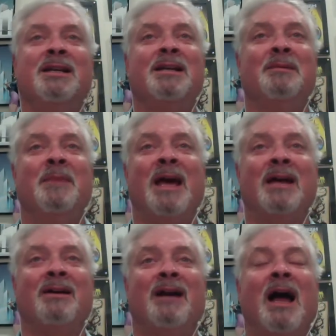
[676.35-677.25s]

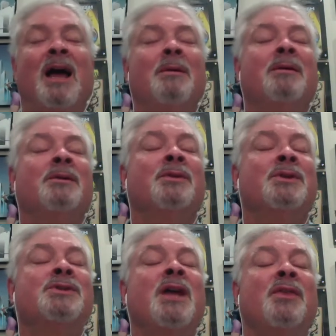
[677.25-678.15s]
manner.
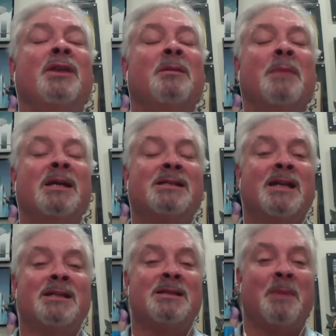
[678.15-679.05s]
There's nothing that makes
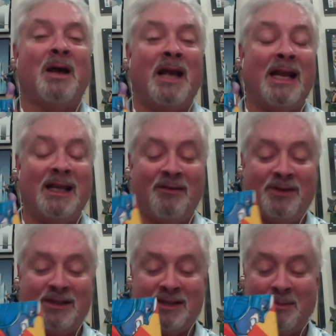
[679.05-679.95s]
sense about any of
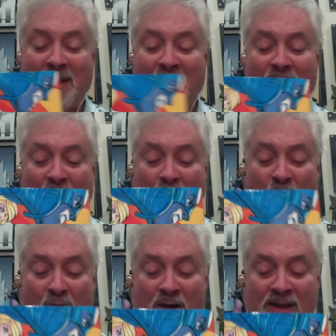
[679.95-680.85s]
it. Somehow it all
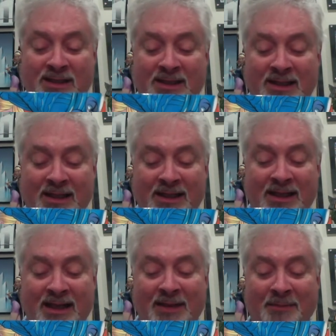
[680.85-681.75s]
works,
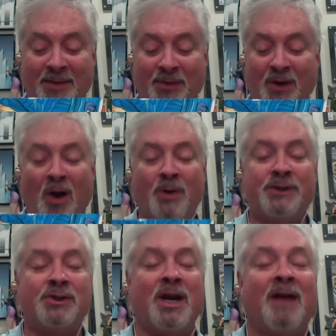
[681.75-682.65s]
but they're always
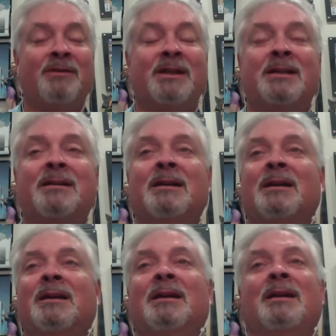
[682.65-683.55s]
traveling
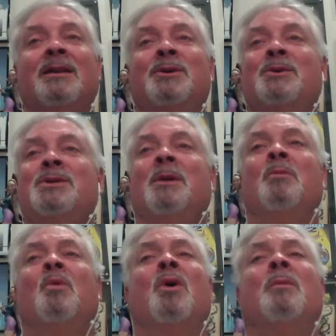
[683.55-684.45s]
through
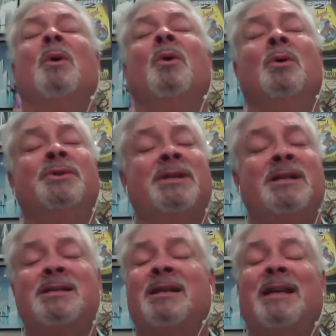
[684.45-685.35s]
some wormhole to
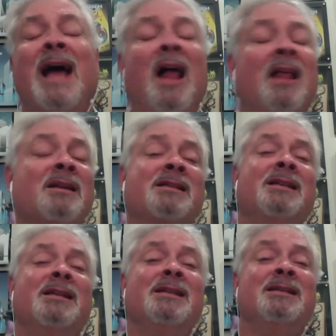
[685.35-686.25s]
distant
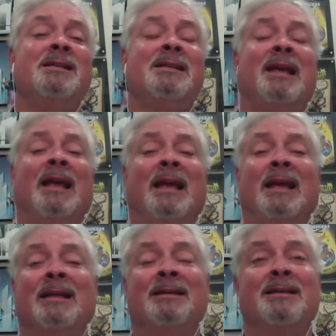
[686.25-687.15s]
galaxies,
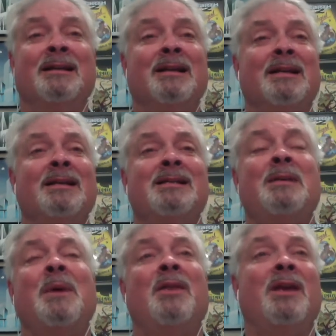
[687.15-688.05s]
and
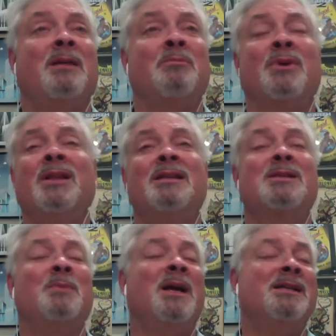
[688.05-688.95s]
somehow they can breathe in
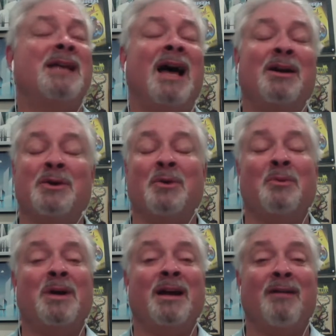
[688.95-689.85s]
space. I don't know,
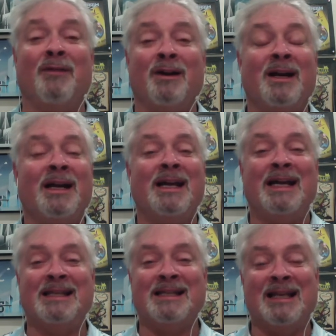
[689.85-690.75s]
whatever.
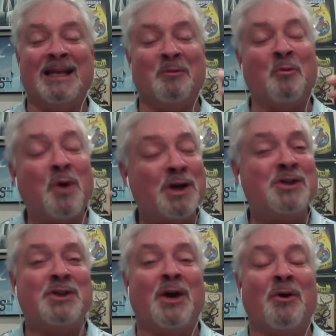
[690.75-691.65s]
It works
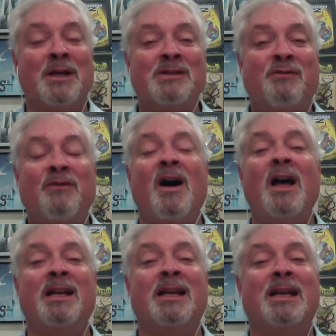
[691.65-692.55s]
though. It's
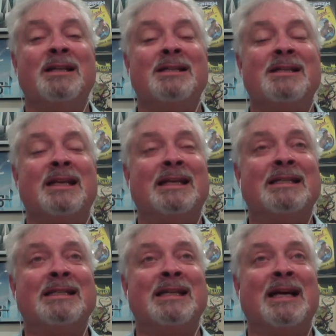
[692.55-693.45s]
fun. It
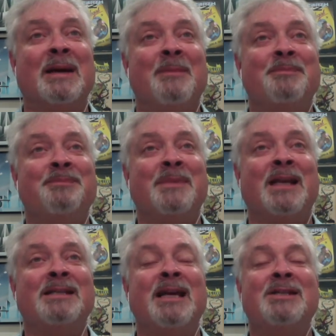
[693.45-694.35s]

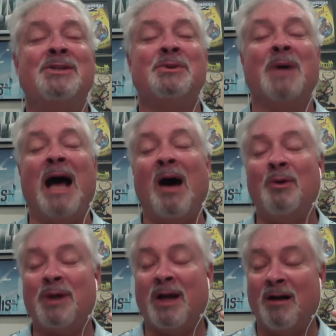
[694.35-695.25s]
takes you
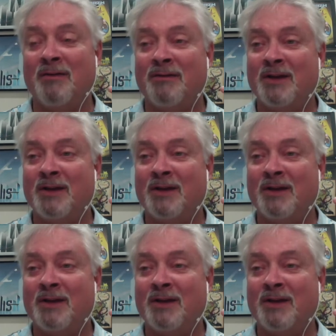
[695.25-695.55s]
out of